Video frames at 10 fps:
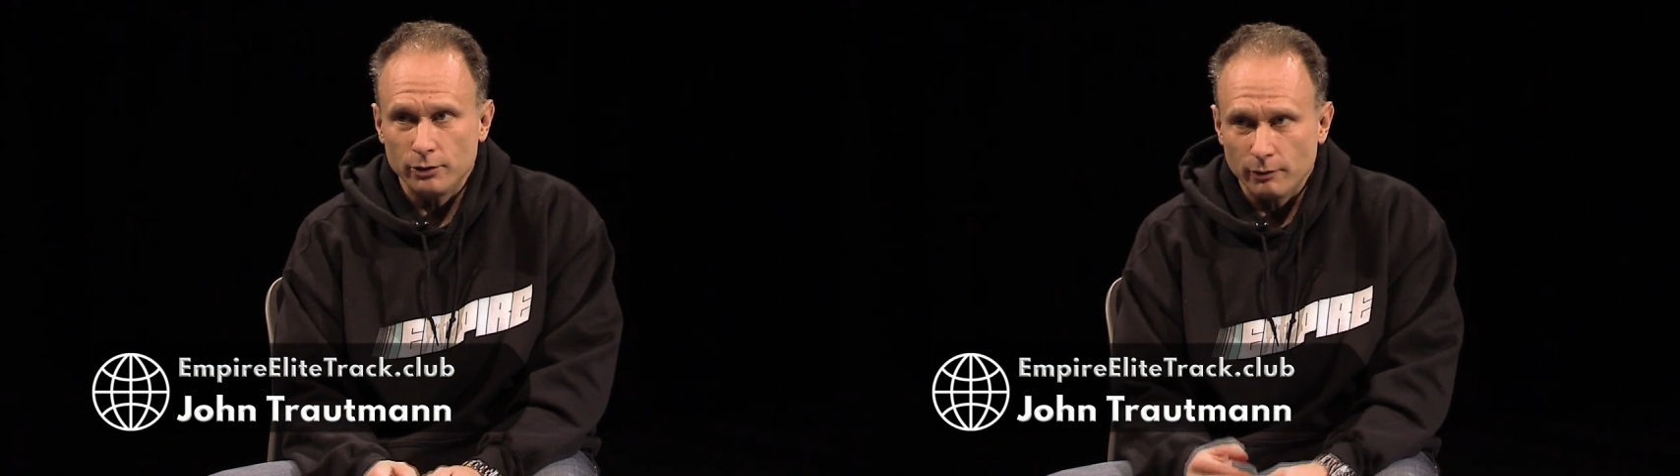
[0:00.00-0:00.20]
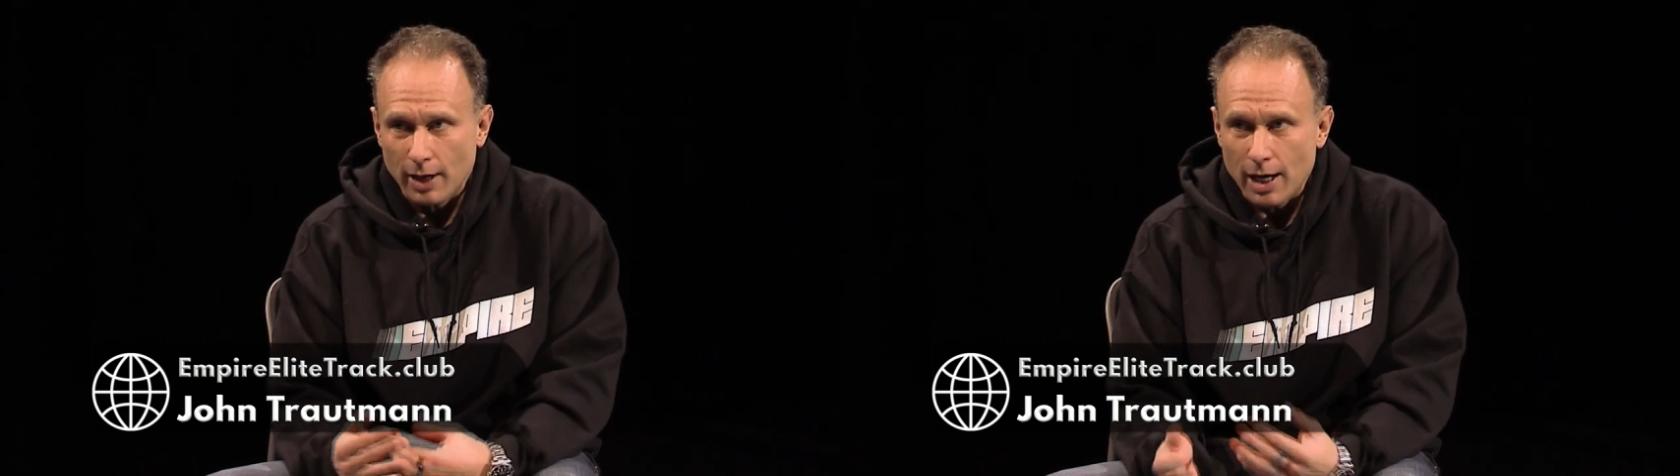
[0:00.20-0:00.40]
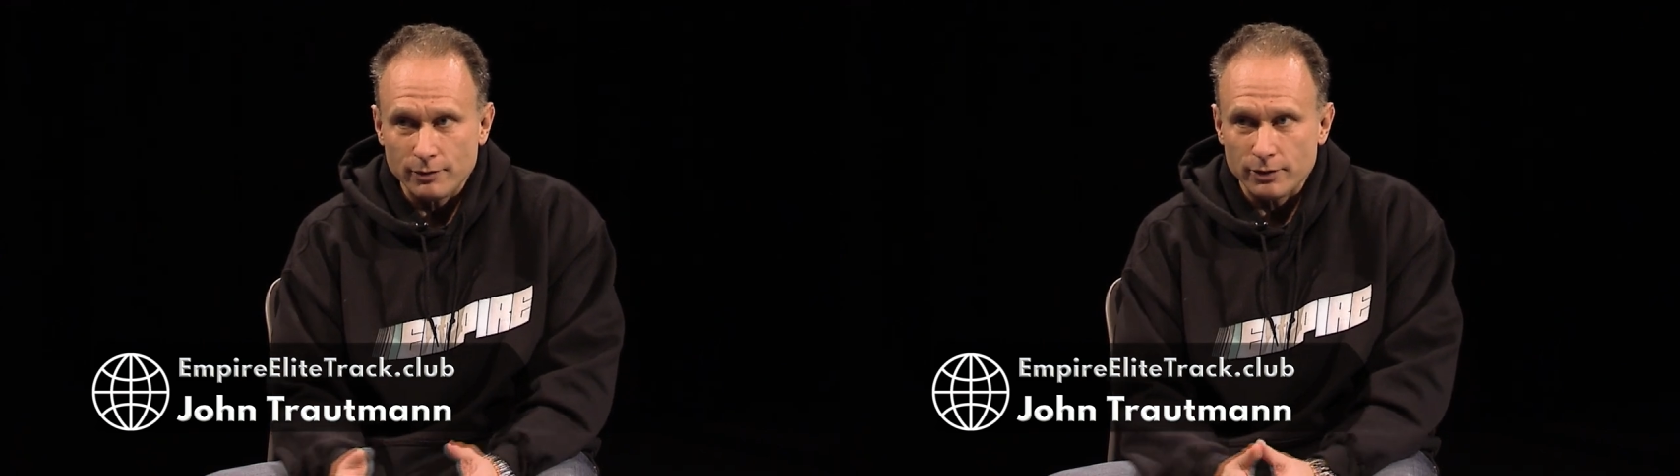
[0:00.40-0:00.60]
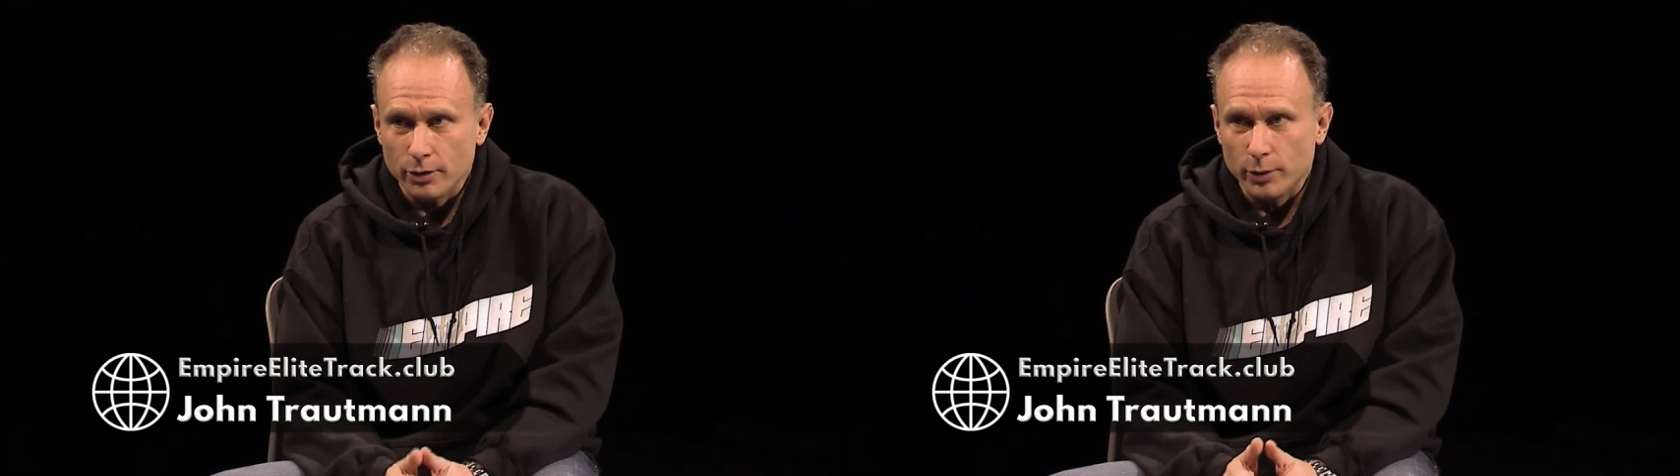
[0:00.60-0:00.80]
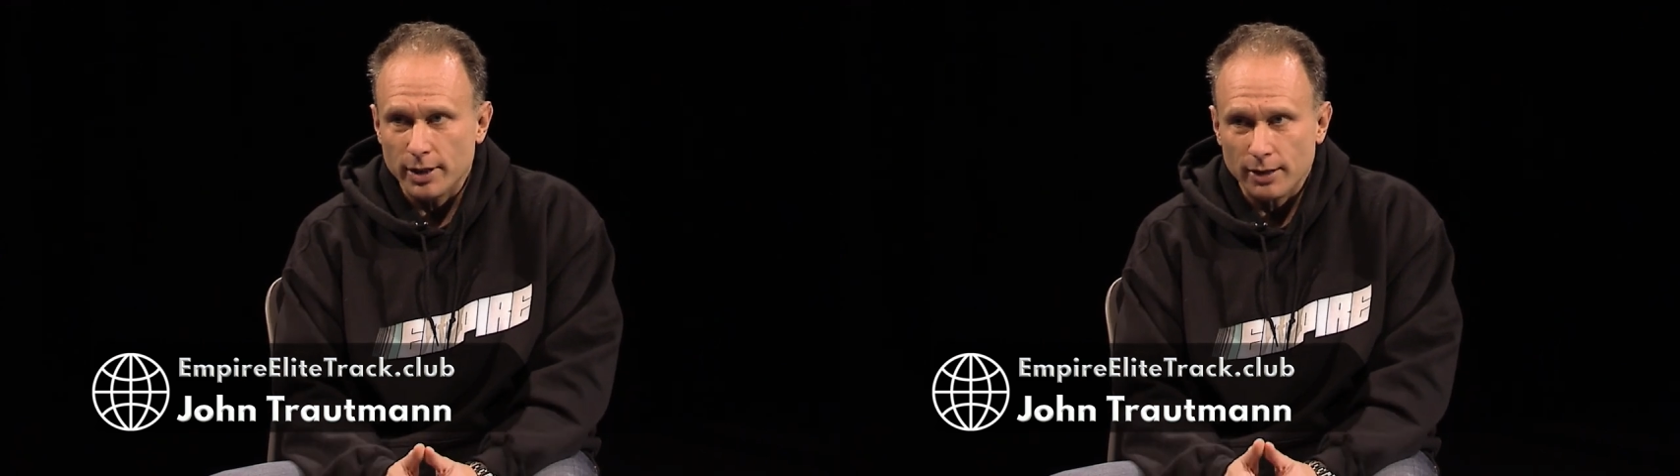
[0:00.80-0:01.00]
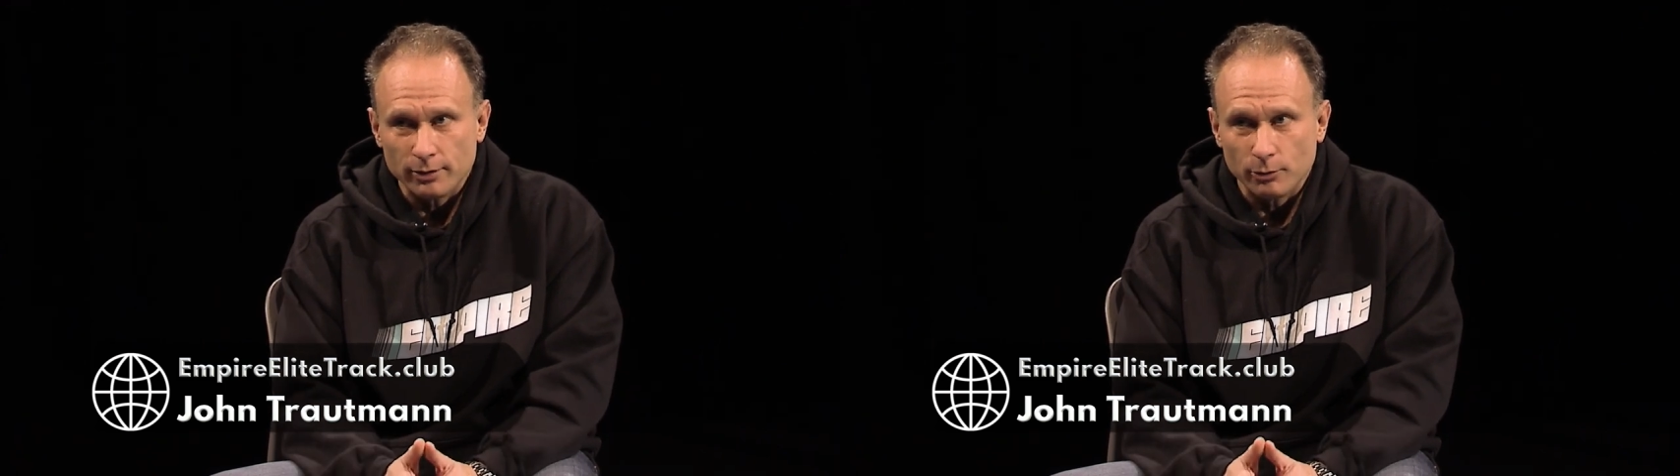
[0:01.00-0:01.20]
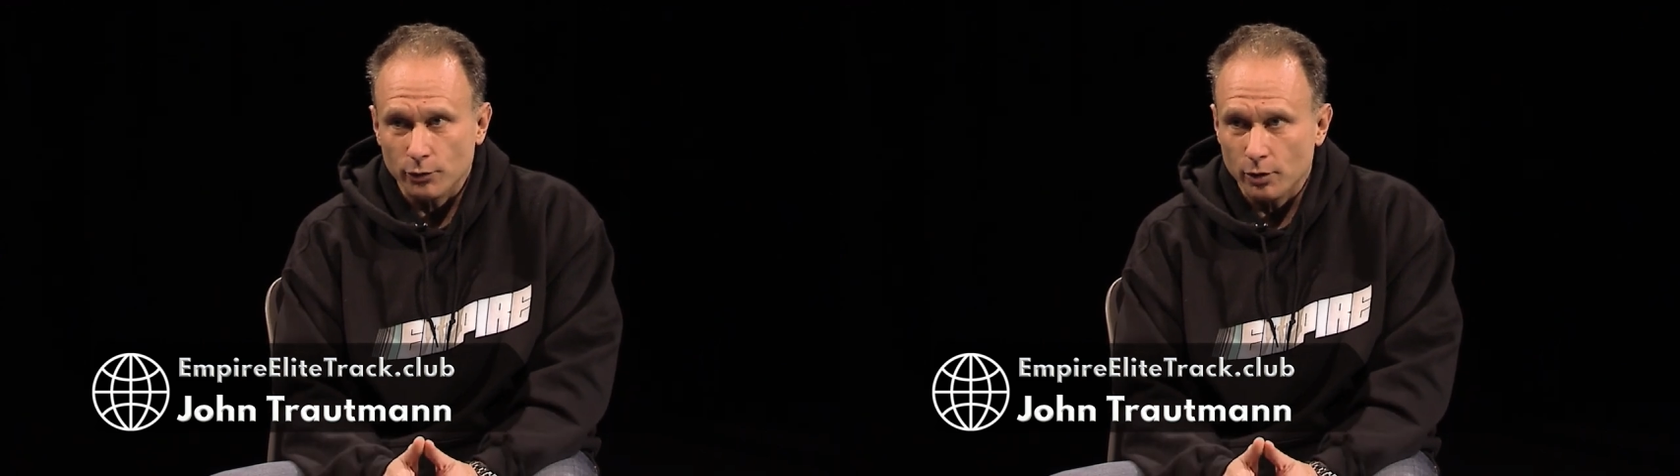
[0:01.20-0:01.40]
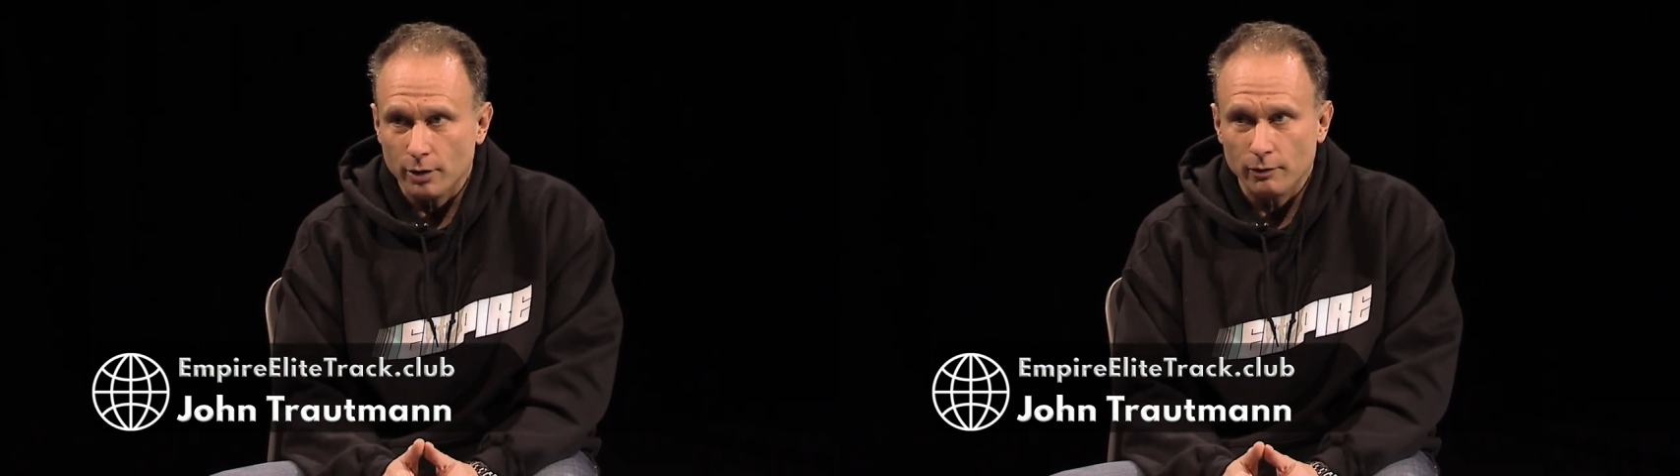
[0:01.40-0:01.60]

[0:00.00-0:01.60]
survive until we get some sort